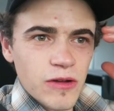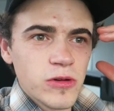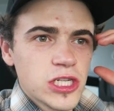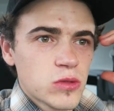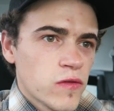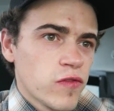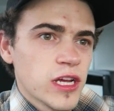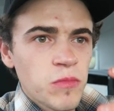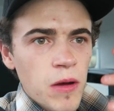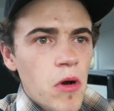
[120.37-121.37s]
and it would just
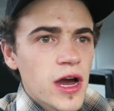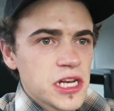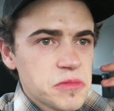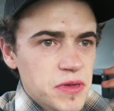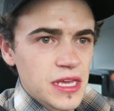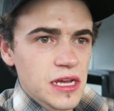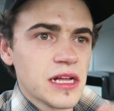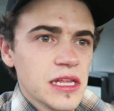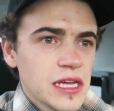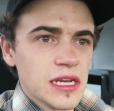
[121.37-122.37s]
reflect my mind as being
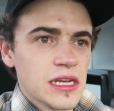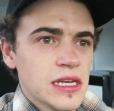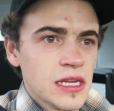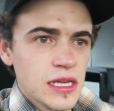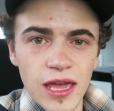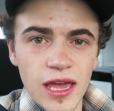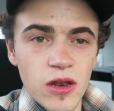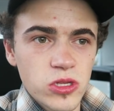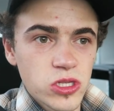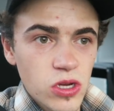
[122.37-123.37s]
clean and,
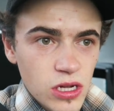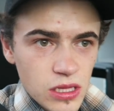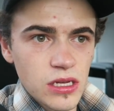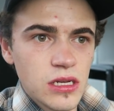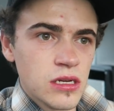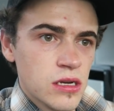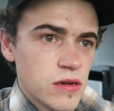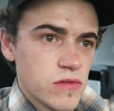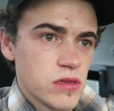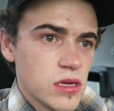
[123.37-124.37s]
and not so cluttered and
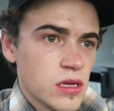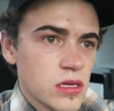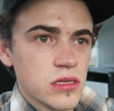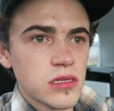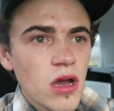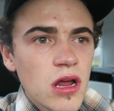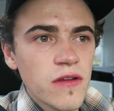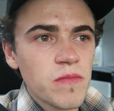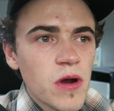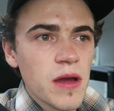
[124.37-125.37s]
everything. It's kind
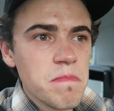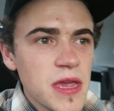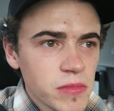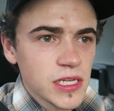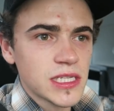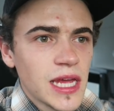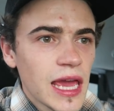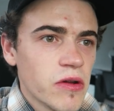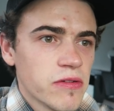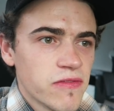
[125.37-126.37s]
of my minimalist
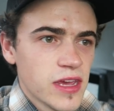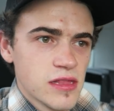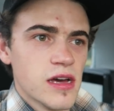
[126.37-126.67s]
take on van